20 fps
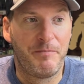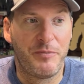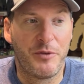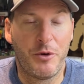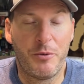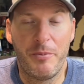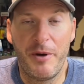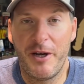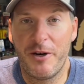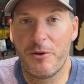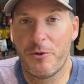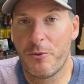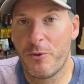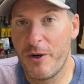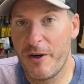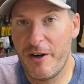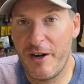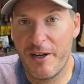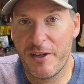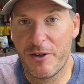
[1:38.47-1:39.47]
no matter
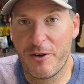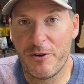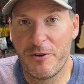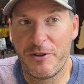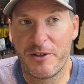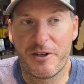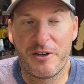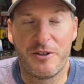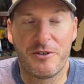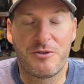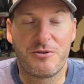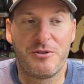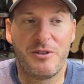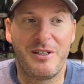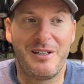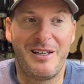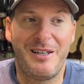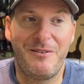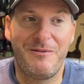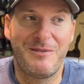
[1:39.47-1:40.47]
where I go in the
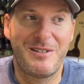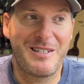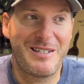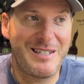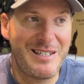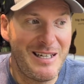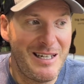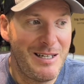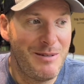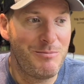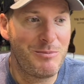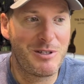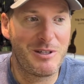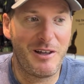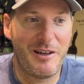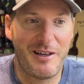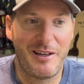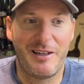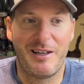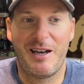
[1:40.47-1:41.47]
country, it seems
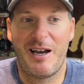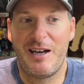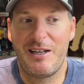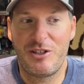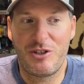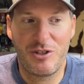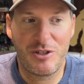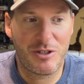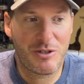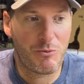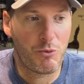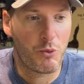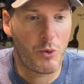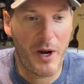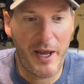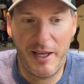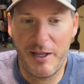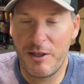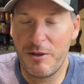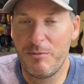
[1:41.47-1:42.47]
like I just
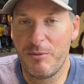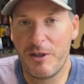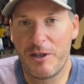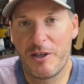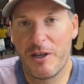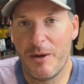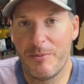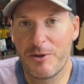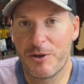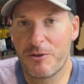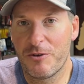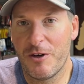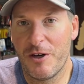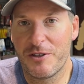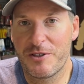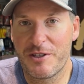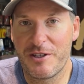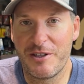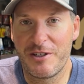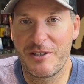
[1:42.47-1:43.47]
randomly come
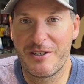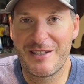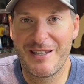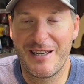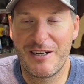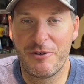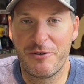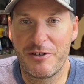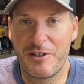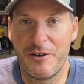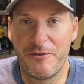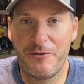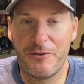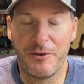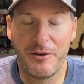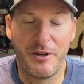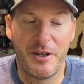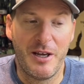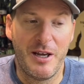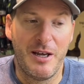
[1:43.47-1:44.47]
across things that are
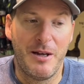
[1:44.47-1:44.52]
different.